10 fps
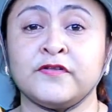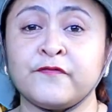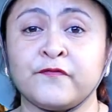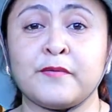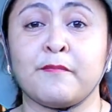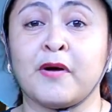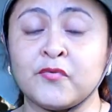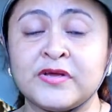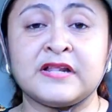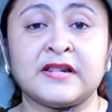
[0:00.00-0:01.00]
different
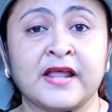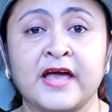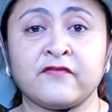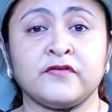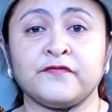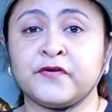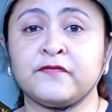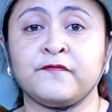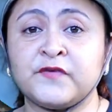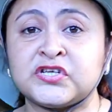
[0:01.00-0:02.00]
marine life,
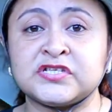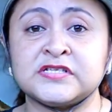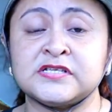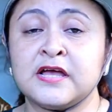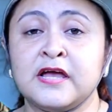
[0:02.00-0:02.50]
different fishes.